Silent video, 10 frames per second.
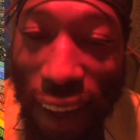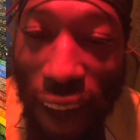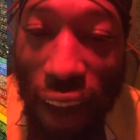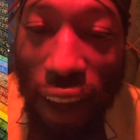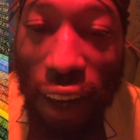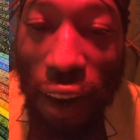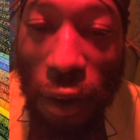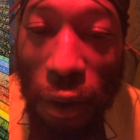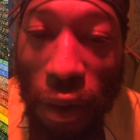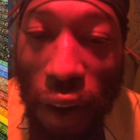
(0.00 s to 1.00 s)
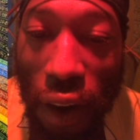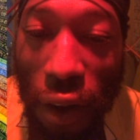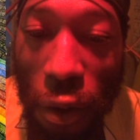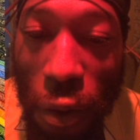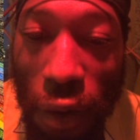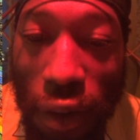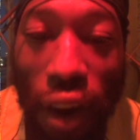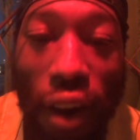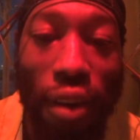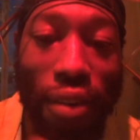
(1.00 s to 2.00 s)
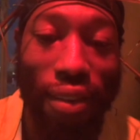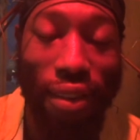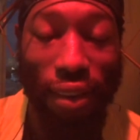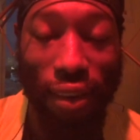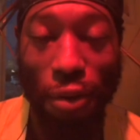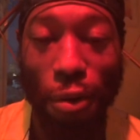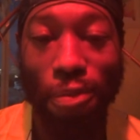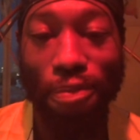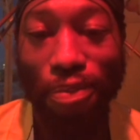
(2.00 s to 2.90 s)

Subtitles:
I can hear you. All right, cool. All right, cool.